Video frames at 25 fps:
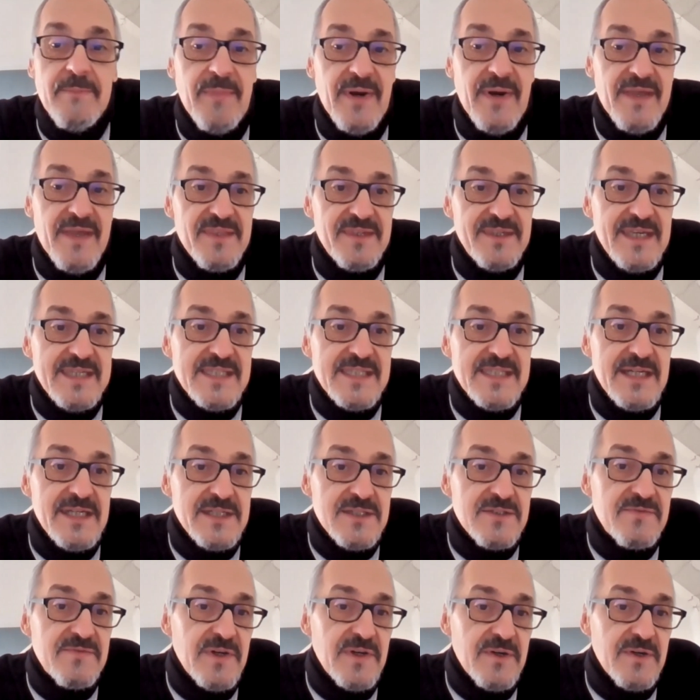by the
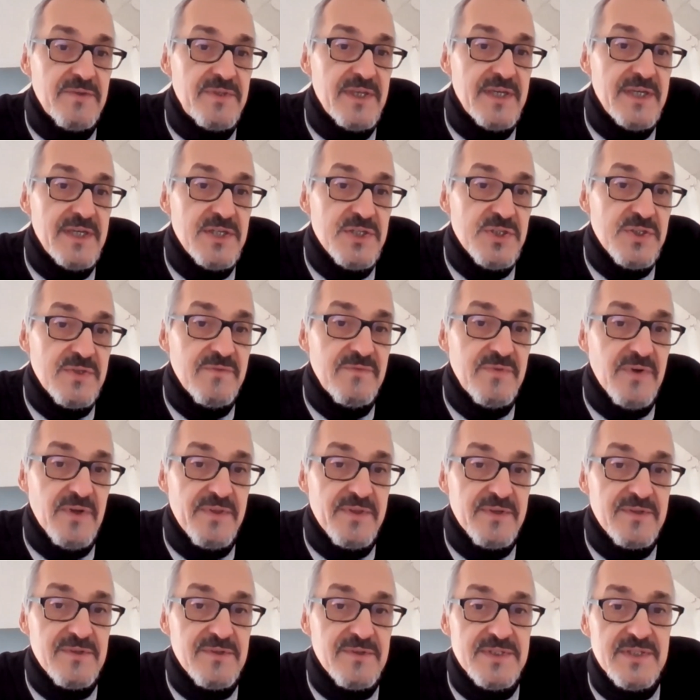Netherlands Foundation for
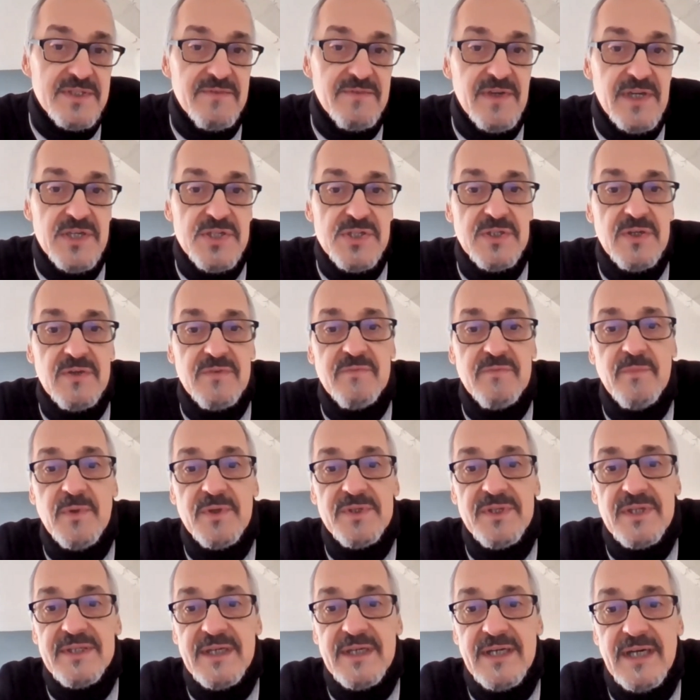the Conservation of
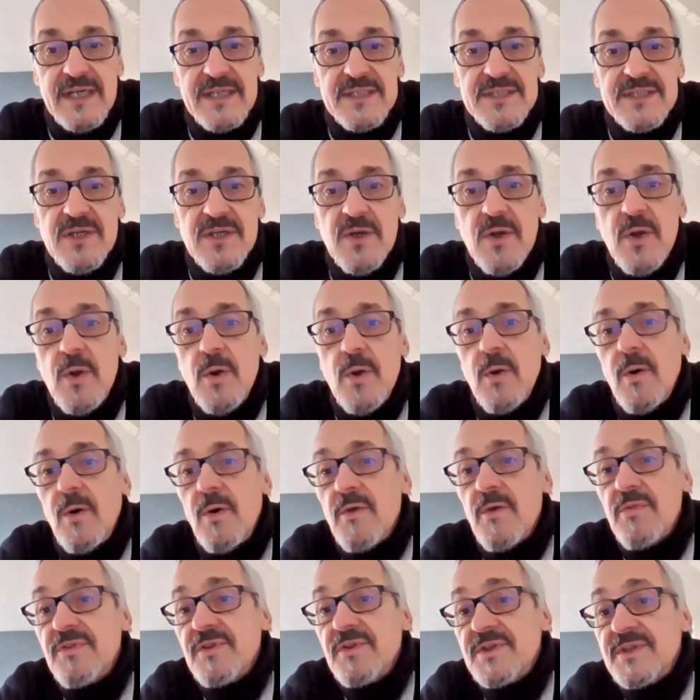Modern Art,
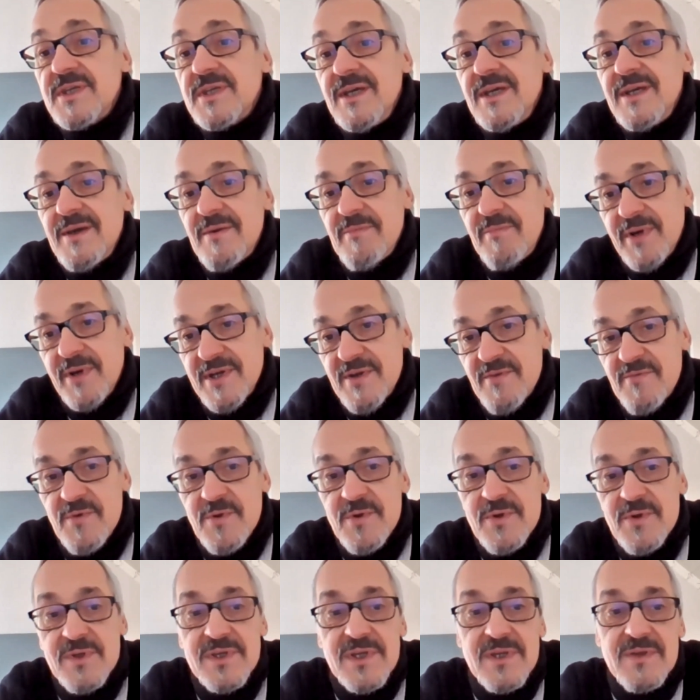authored by a
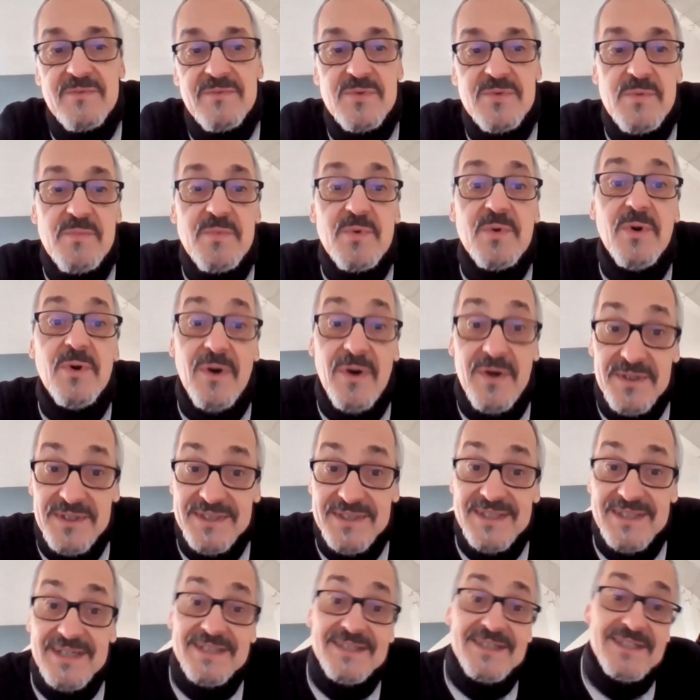working group
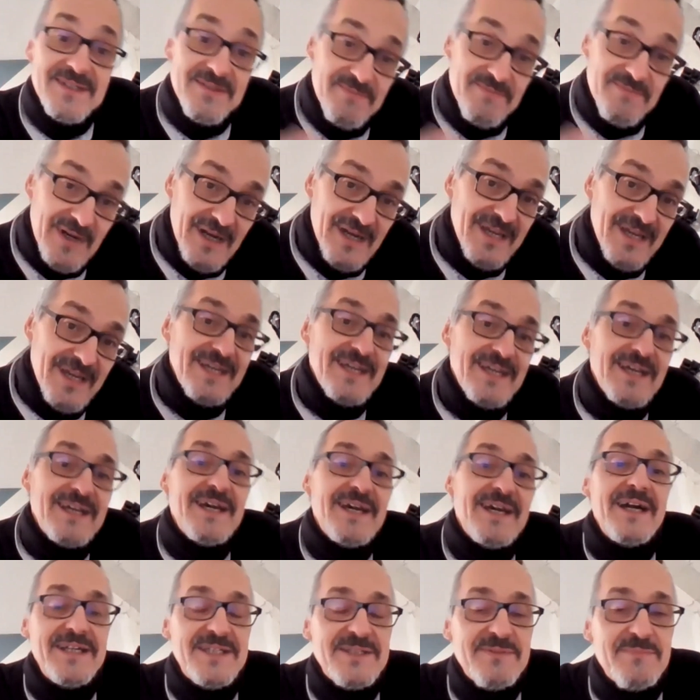coordinated by
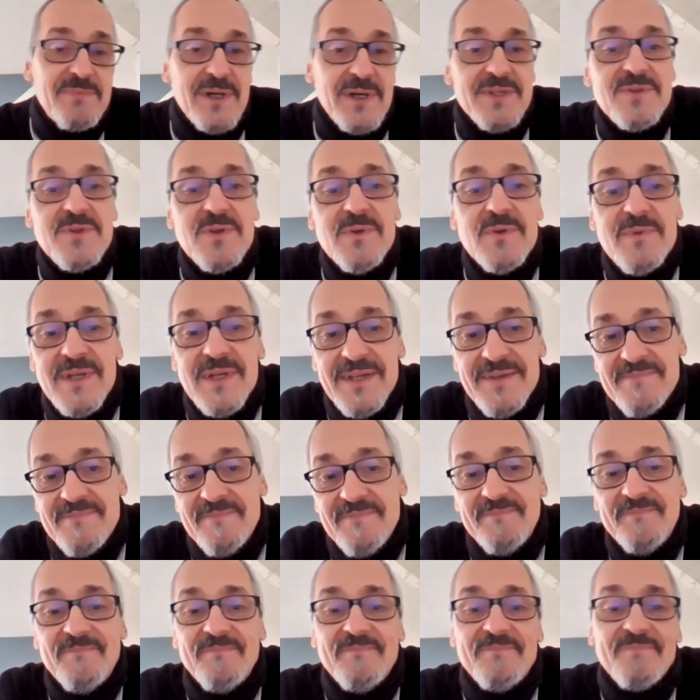Isbrand Hümmelen.
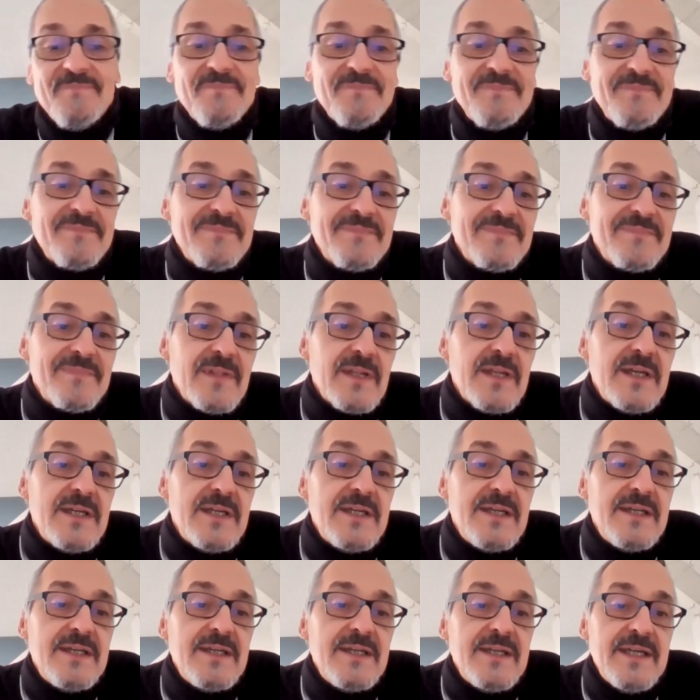
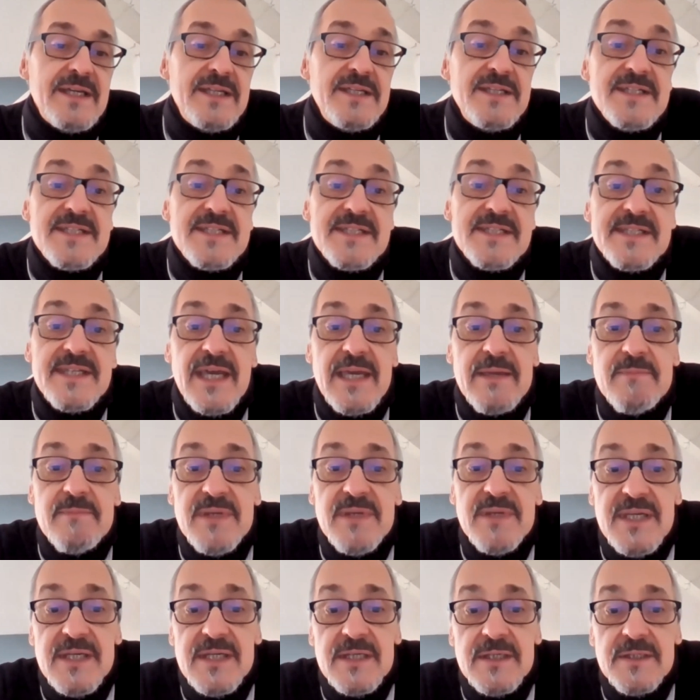In this same
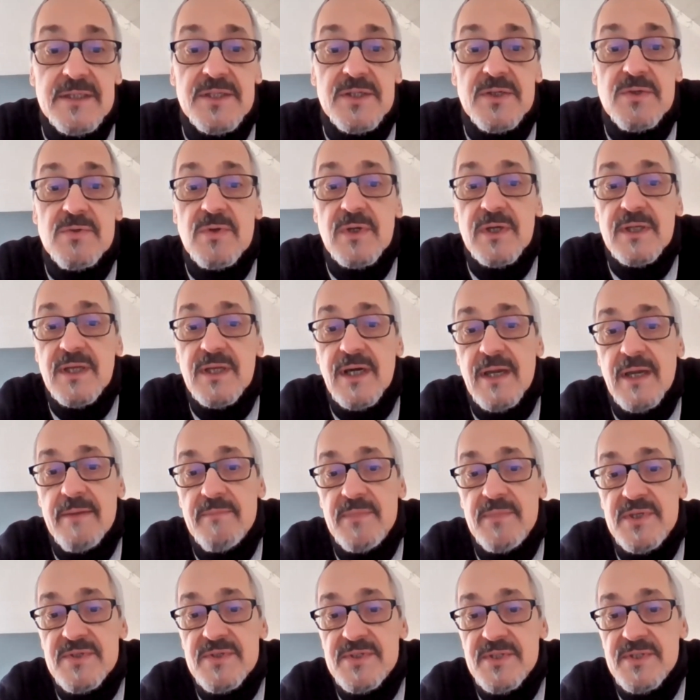year, the Guggenheim
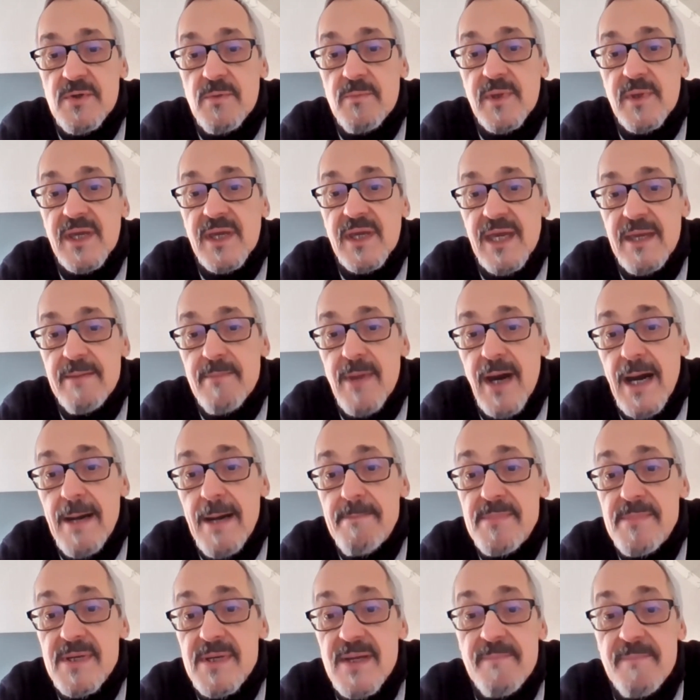Museum came
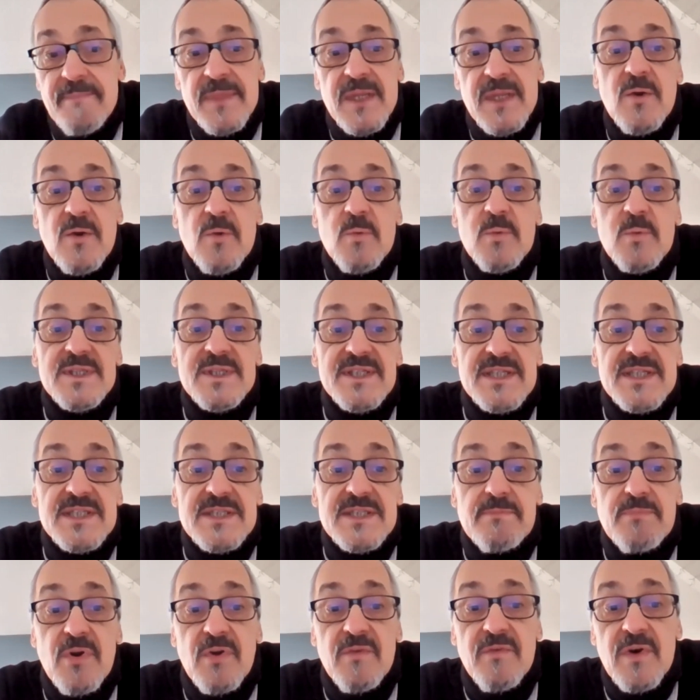up with its
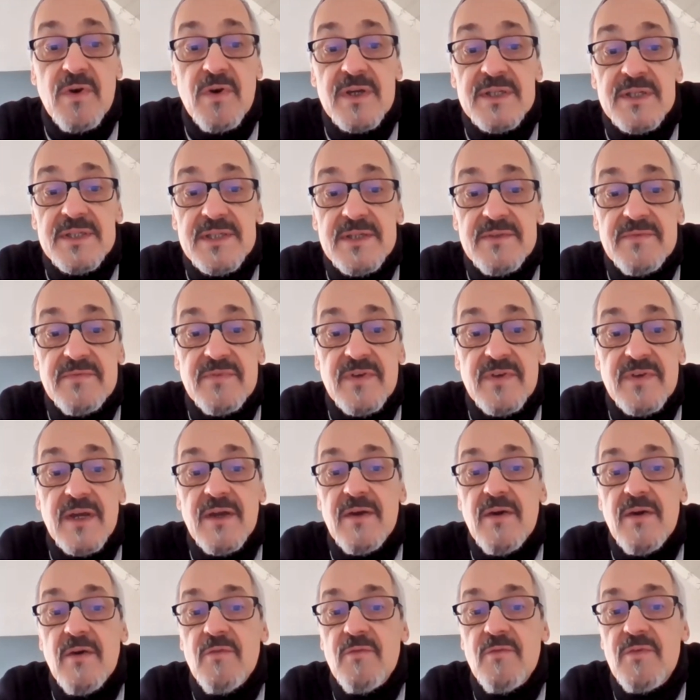provocative
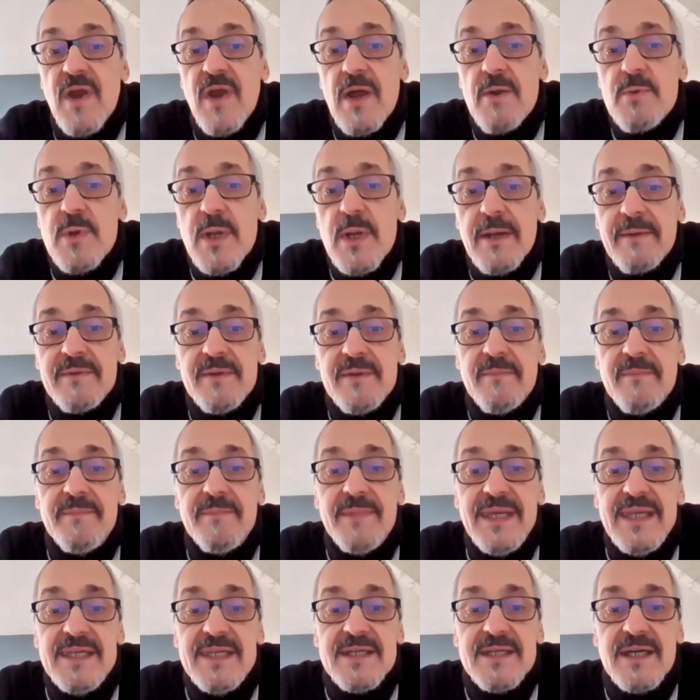Variable
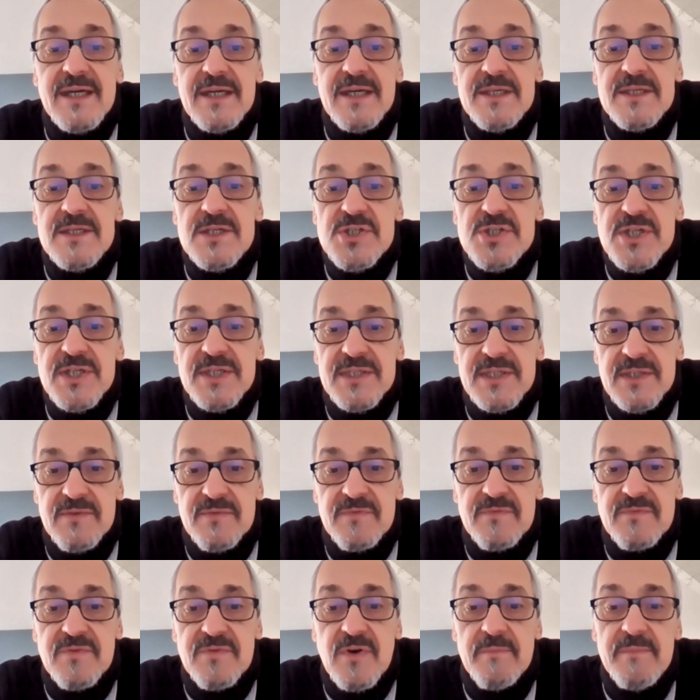Media Initiative
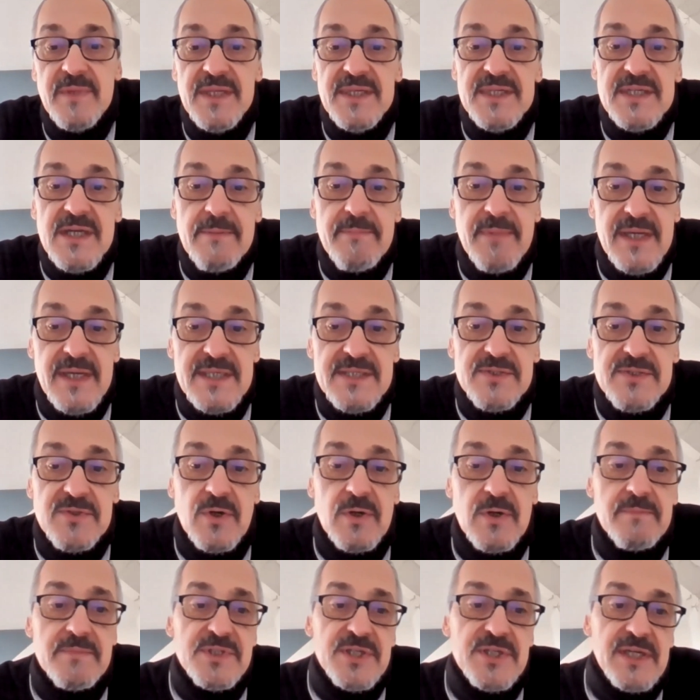for media-based
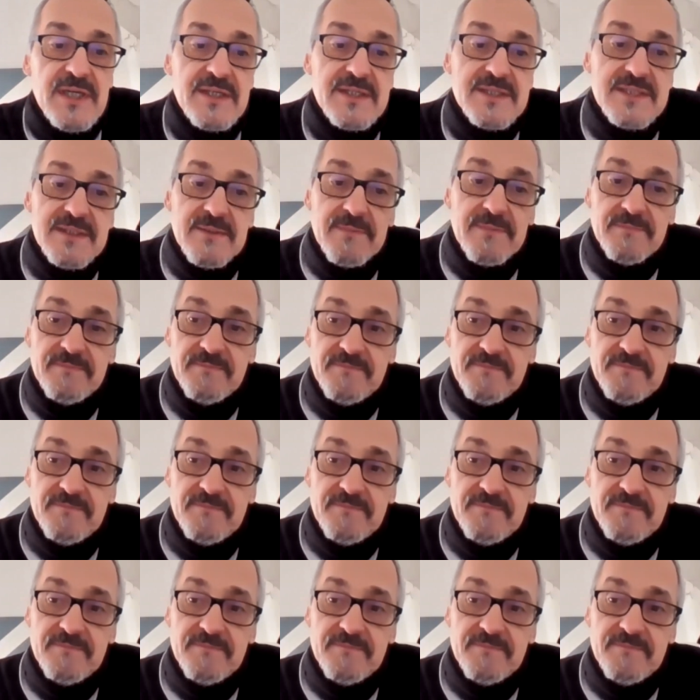objects.